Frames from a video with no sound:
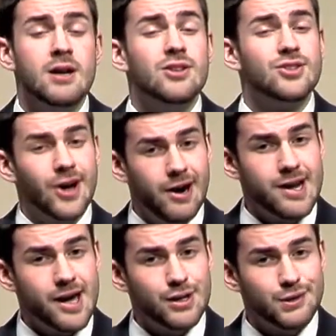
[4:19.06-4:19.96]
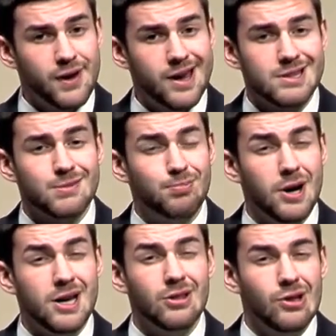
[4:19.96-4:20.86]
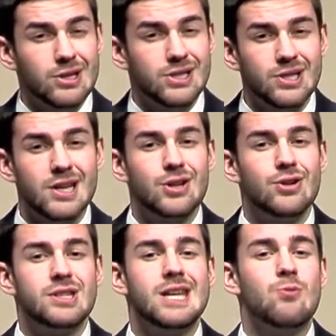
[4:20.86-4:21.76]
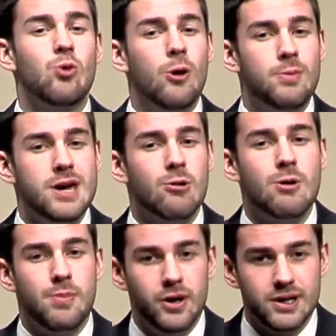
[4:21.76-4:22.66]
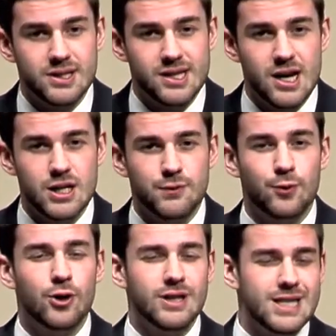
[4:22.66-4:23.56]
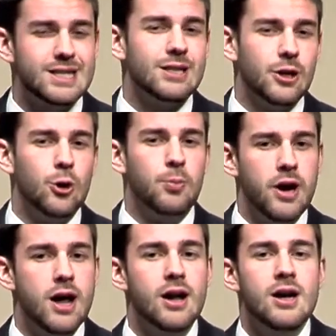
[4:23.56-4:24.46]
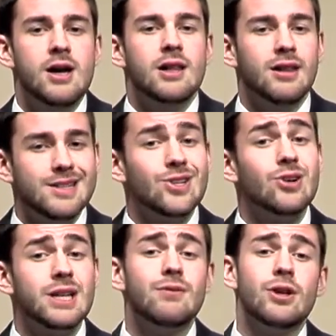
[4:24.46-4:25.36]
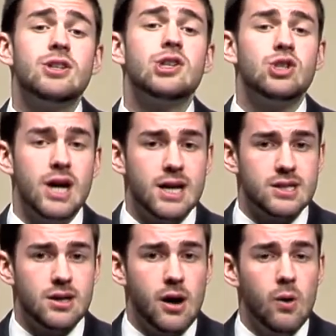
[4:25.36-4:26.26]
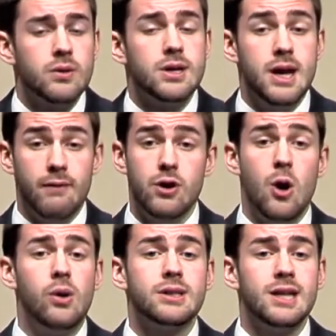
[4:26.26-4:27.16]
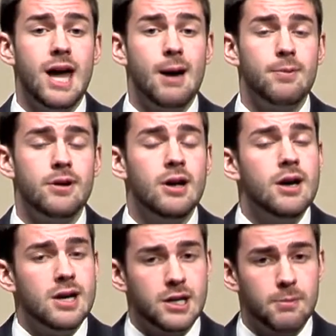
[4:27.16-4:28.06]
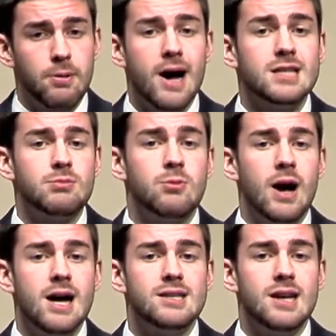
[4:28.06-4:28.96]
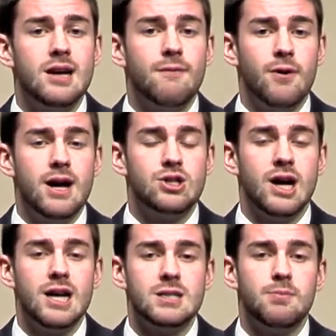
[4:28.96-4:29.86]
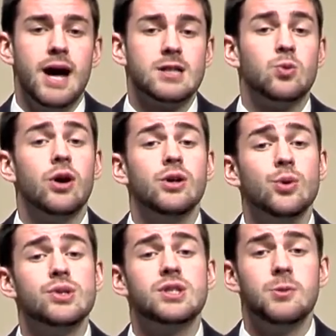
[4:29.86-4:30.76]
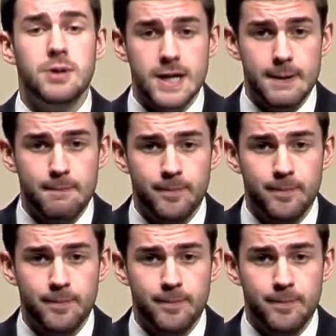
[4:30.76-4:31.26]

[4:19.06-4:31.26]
Sorry, Niners fans, but looks like your team will be in a rebuilding stage for at least a little bit. Let's all give Lynch a chance, though. You never know what could happen. He could possibly rise that franchise back to where it used to be.